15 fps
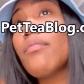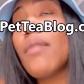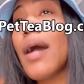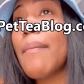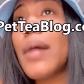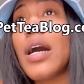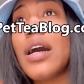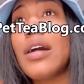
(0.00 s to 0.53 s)

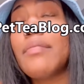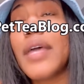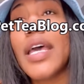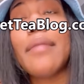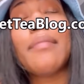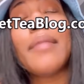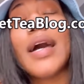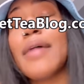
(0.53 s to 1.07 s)
my mom
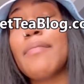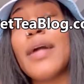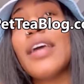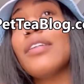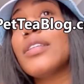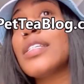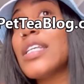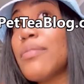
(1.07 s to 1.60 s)
and my,
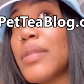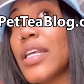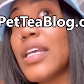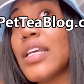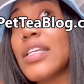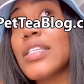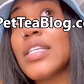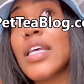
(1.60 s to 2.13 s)
my
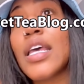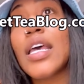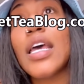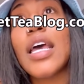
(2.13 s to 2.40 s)
siblings.